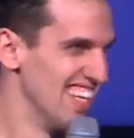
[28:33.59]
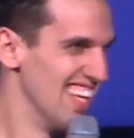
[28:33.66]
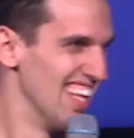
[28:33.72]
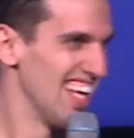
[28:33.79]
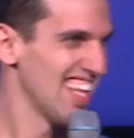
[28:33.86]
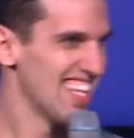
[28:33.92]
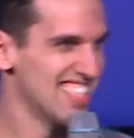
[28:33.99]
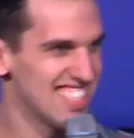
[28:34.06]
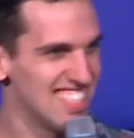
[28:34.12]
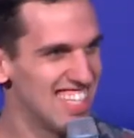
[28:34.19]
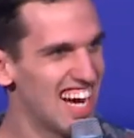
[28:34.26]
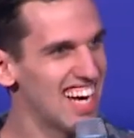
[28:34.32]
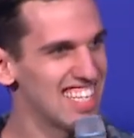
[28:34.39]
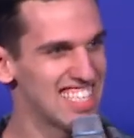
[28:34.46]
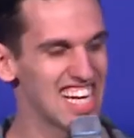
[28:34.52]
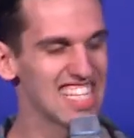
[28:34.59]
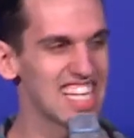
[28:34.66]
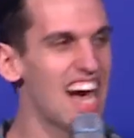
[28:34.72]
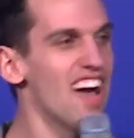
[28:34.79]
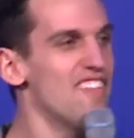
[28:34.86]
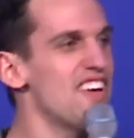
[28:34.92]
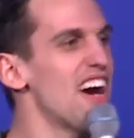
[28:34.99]
Like, there's not a chance.
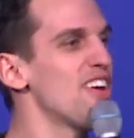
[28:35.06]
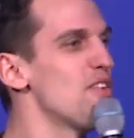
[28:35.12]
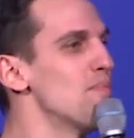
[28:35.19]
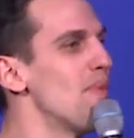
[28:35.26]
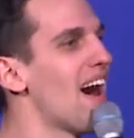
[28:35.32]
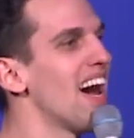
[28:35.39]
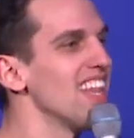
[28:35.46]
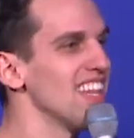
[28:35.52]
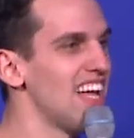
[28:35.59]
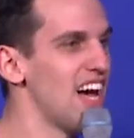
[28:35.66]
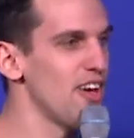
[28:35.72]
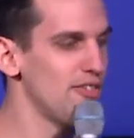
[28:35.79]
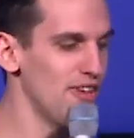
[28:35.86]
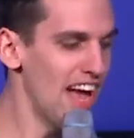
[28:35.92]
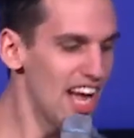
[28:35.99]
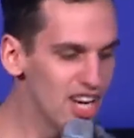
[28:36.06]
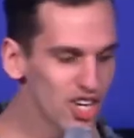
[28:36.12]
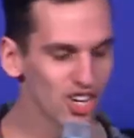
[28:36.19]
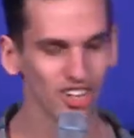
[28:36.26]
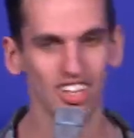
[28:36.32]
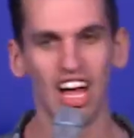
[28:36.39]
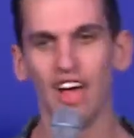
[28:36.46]
I value my life and
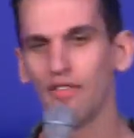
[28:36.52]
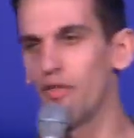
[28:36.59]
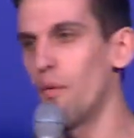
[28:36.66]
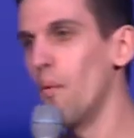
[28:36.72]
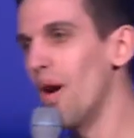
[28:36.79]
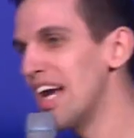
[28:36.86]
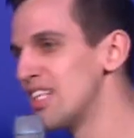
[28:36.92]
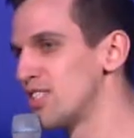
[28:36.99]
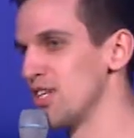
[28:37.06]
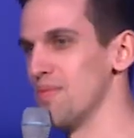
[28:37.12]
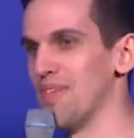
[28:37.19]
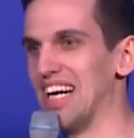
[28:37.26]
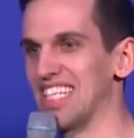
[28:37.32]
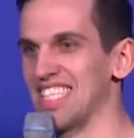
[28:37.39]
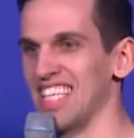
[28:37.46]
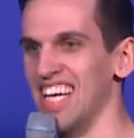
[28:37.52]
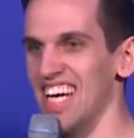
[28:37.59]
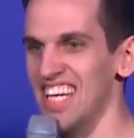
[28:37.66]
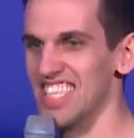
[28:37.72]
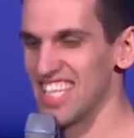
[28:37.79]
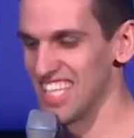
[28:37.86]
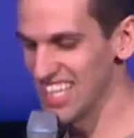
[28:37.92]
your life way too much
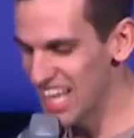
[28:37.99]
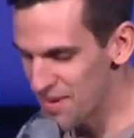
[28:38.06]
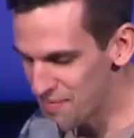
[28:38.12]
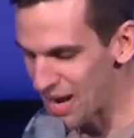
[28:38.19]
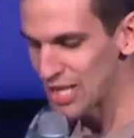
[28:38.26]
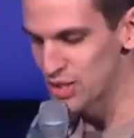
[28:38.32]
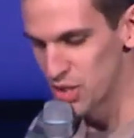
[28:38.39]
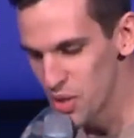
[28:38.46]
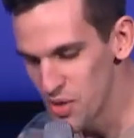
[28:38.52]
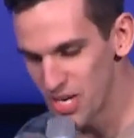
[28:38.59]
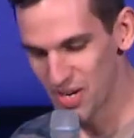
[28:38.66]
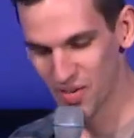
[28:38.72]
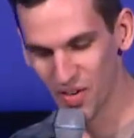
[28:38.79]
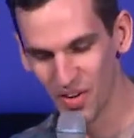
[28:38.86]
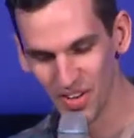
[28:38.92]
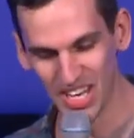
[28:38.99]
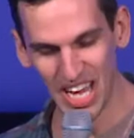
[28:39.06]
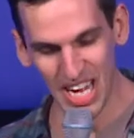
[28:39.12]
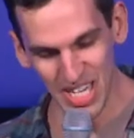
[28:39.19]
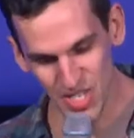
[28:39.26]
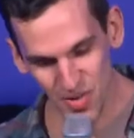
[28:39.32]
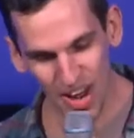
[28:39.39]
to let my two year old
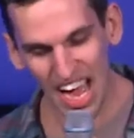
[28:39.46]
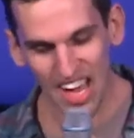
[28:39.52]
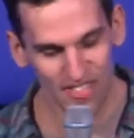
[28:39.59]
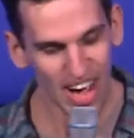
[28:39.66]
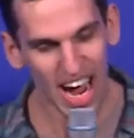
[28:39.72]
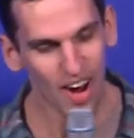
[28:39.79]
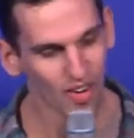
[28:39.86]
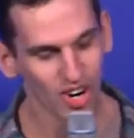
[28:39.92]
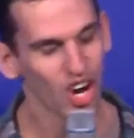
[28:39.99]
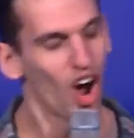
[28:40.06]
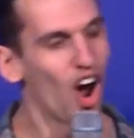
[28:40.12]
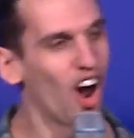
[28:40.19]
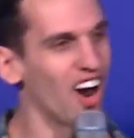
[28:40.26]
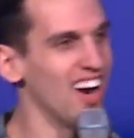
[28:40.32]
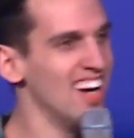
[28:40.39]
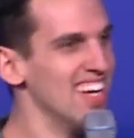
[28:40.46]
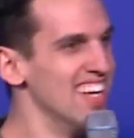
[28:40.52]
drive our car.